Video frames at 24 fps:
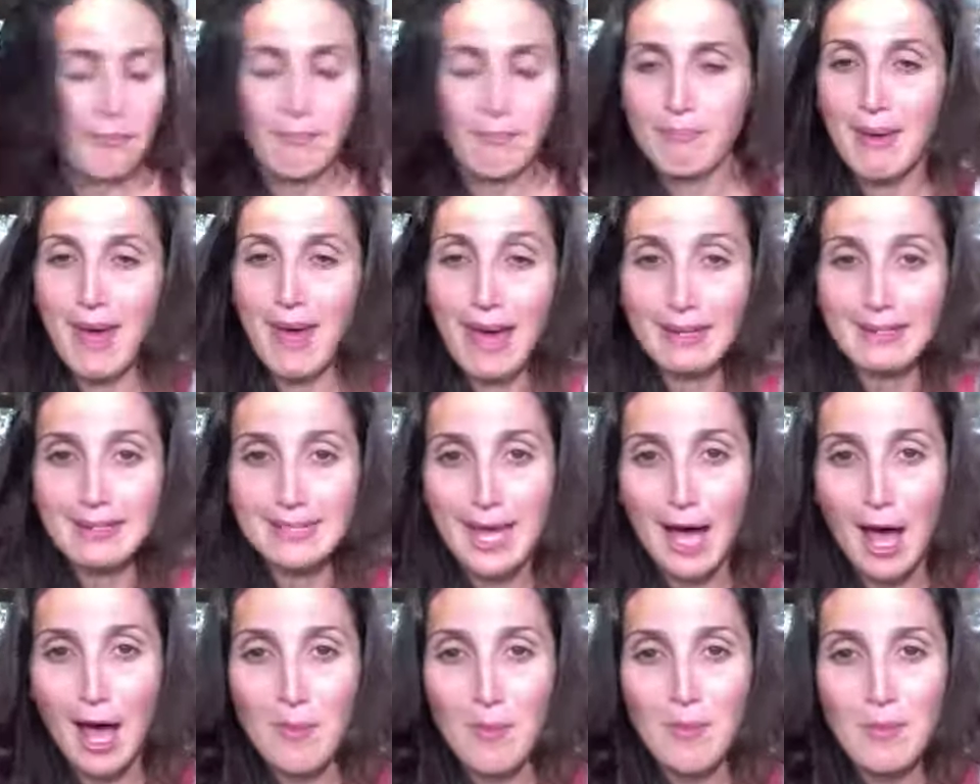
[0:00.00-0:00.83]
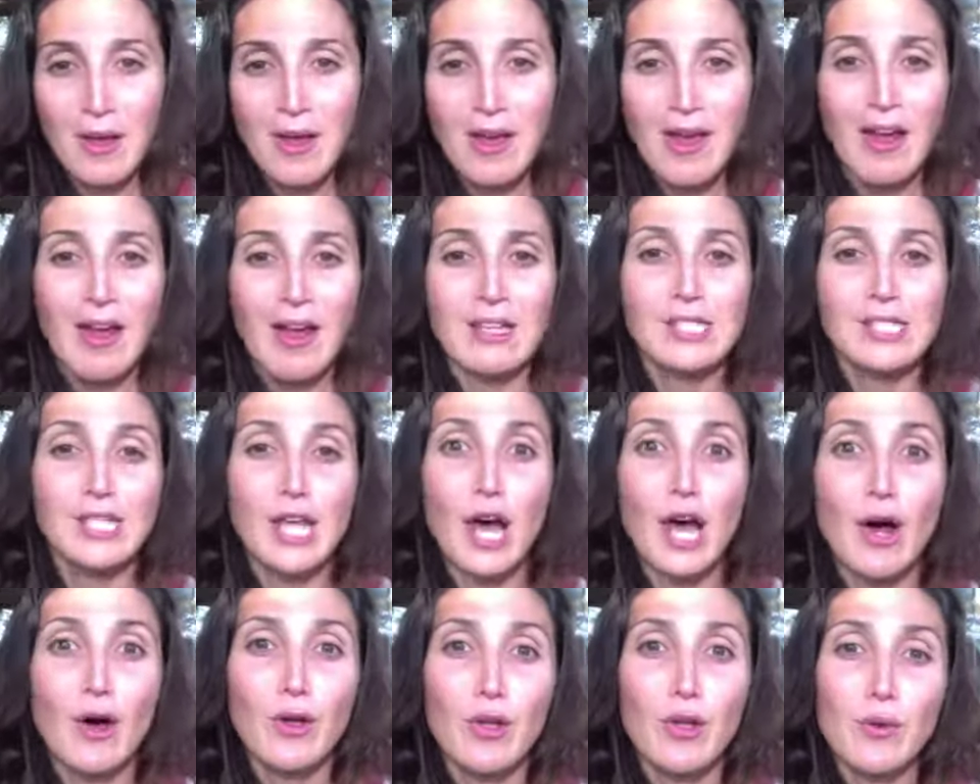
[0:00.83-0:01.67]
backed up.
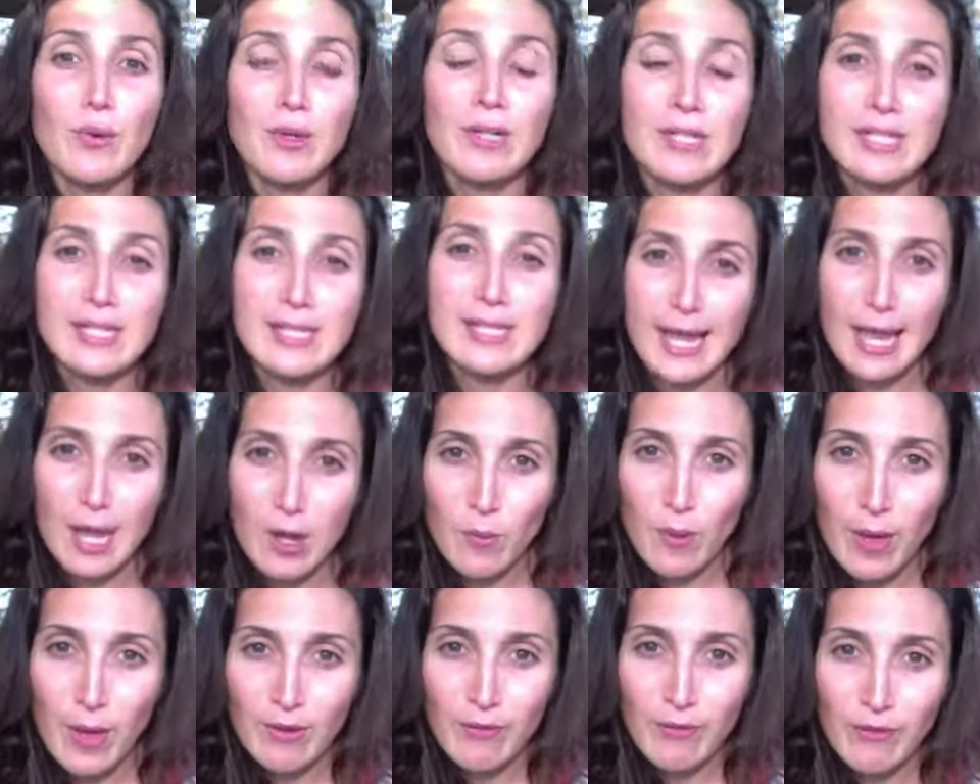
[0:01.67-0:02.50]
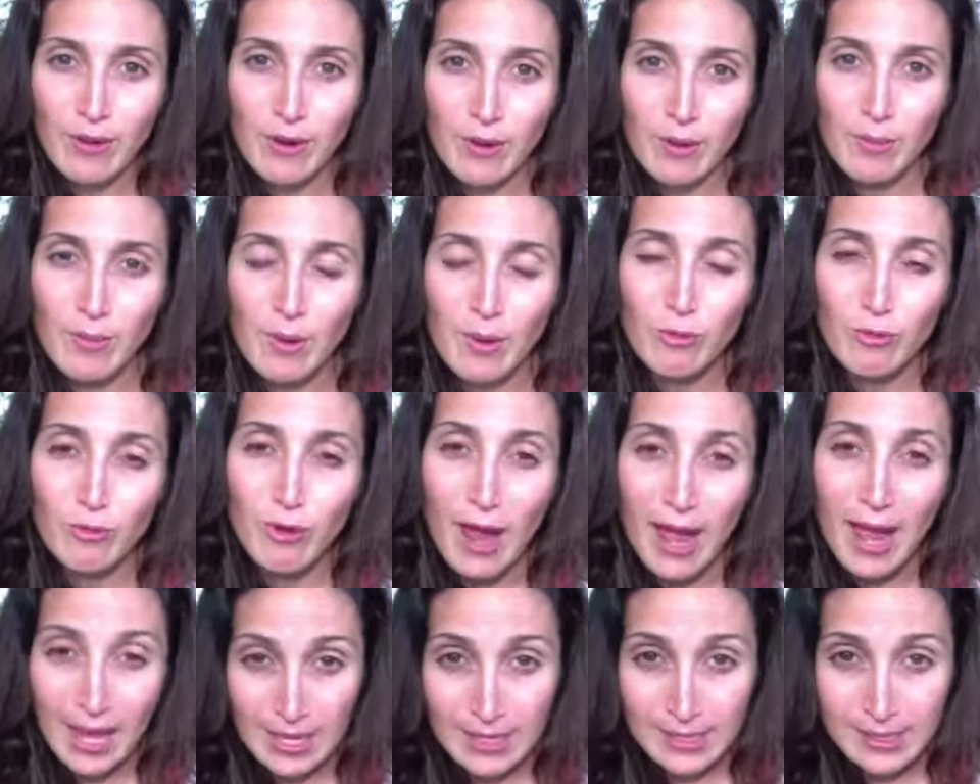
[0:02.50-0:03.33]
So you want to stay away from
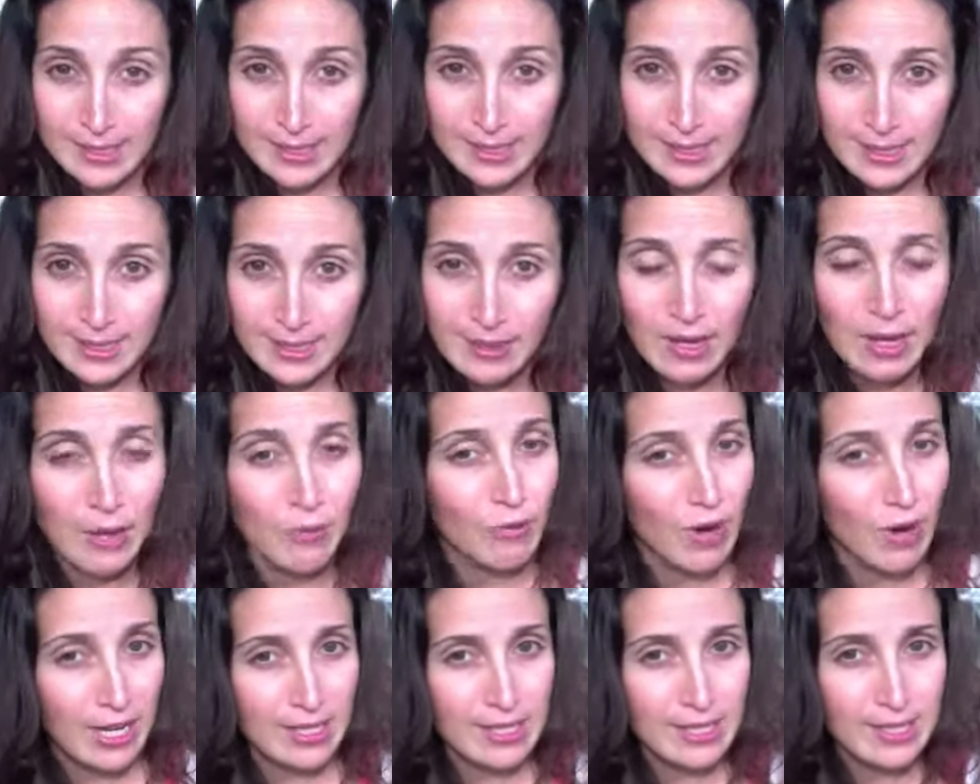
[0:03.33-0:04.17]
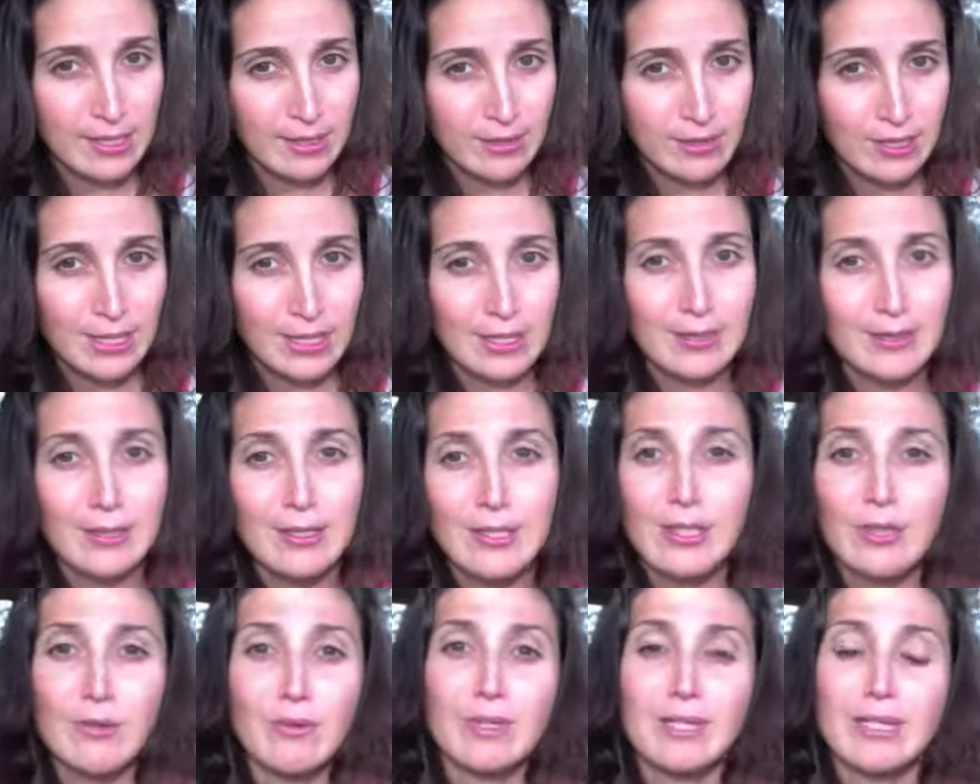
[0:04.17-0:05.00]
rice and rice cereals.
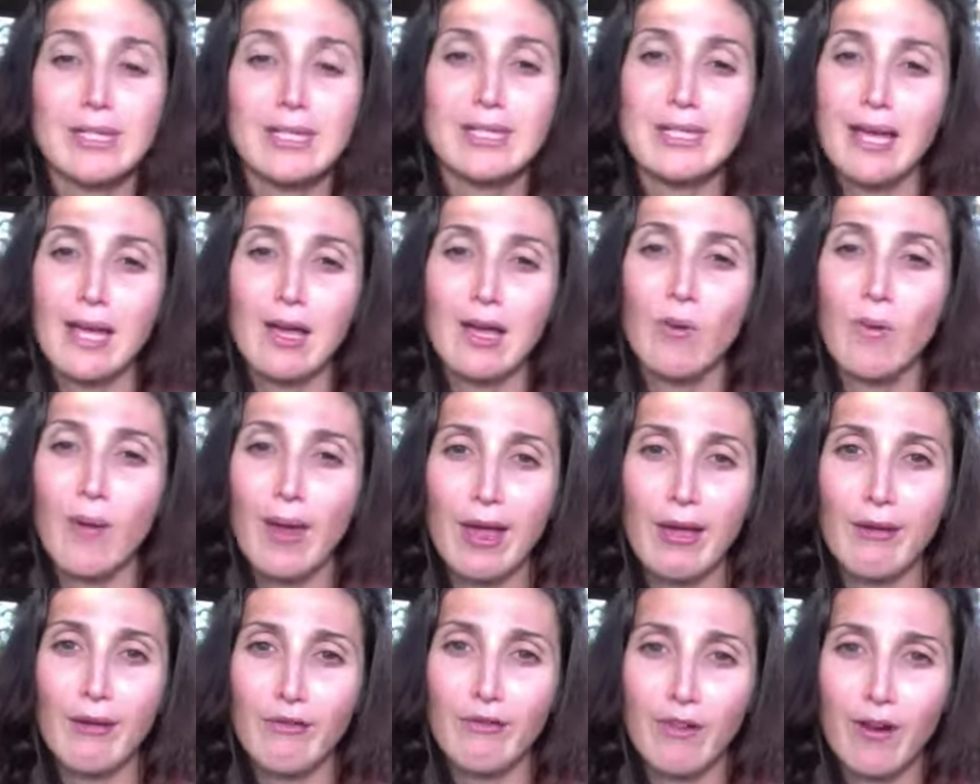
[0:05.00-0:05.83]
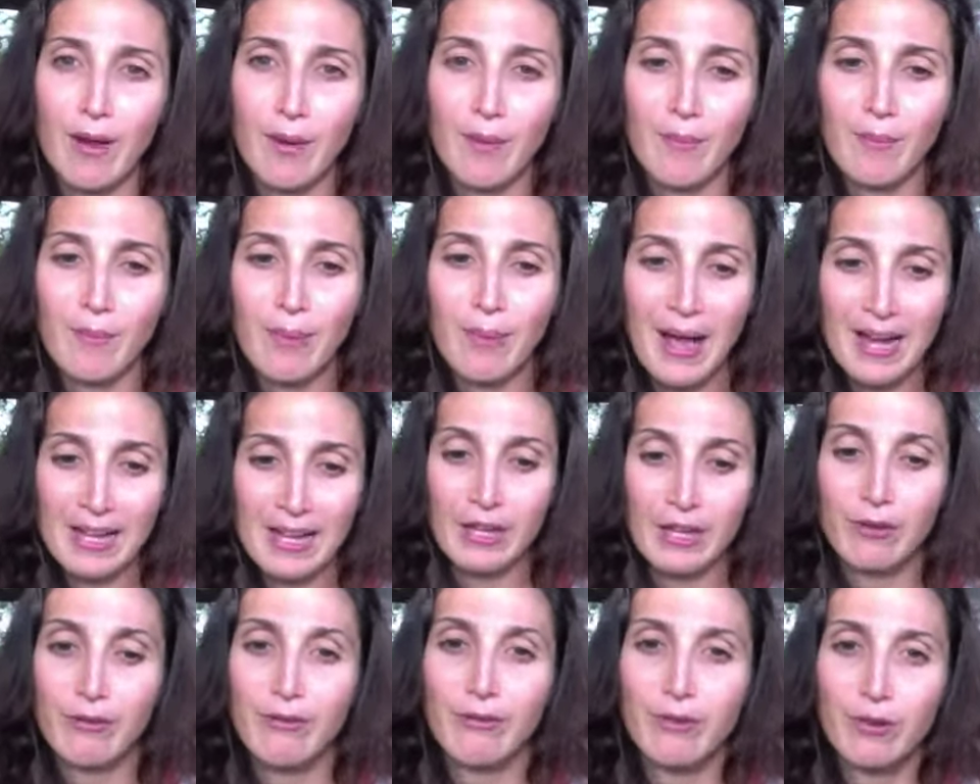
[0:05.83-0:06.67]
You want to stay away from
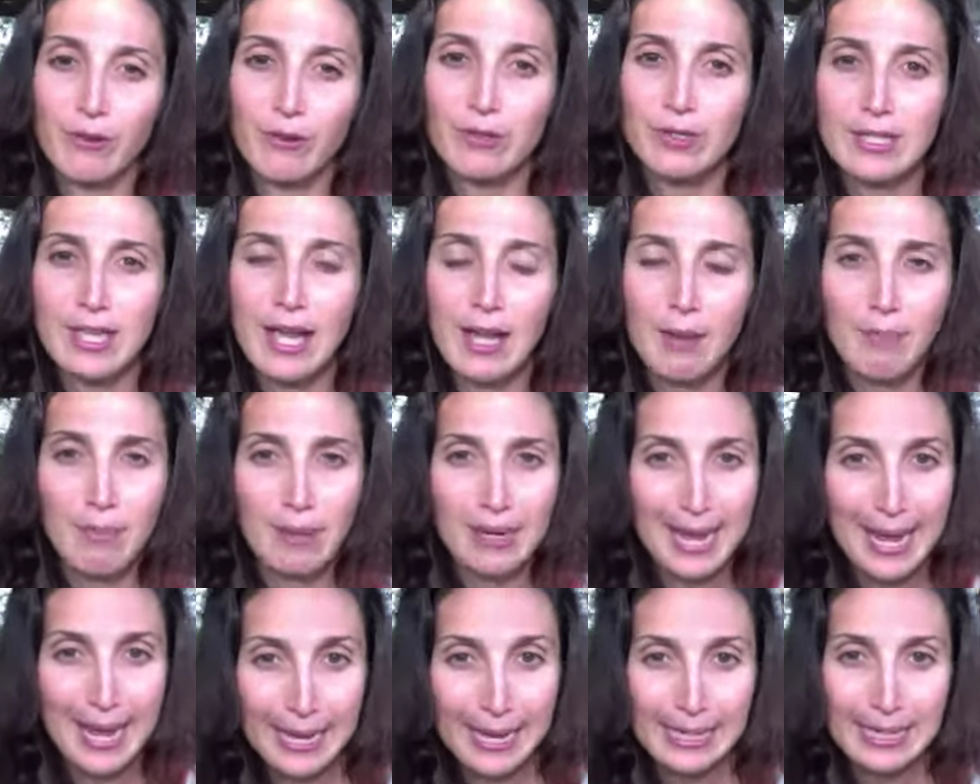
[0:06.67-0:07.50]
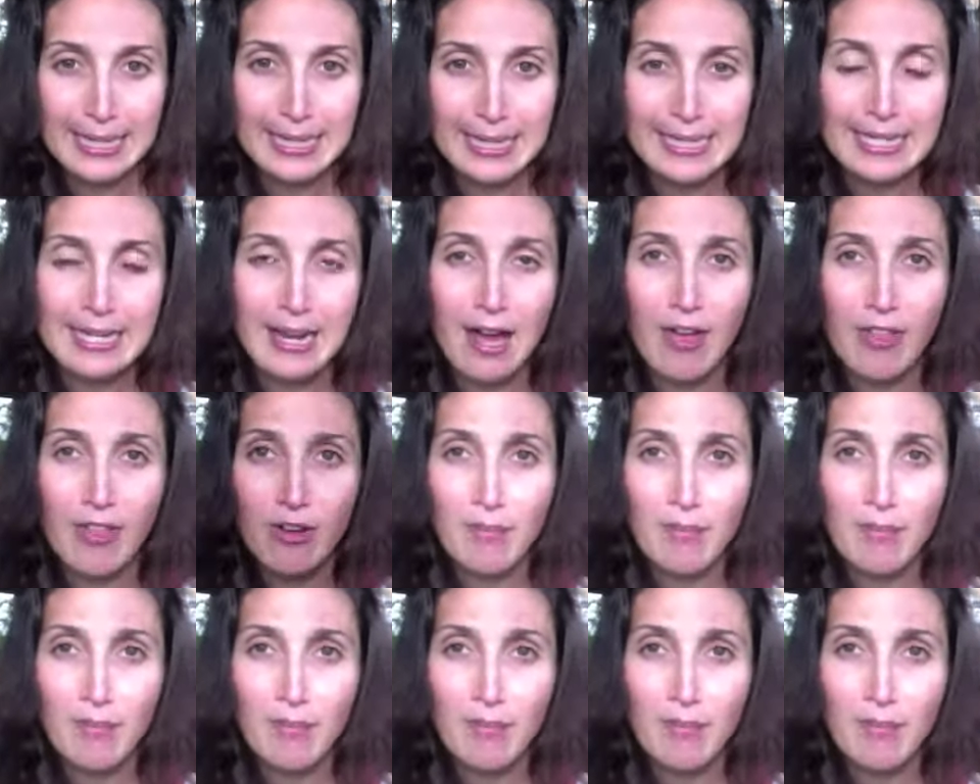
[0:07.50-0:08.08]
binding foods like bananas and other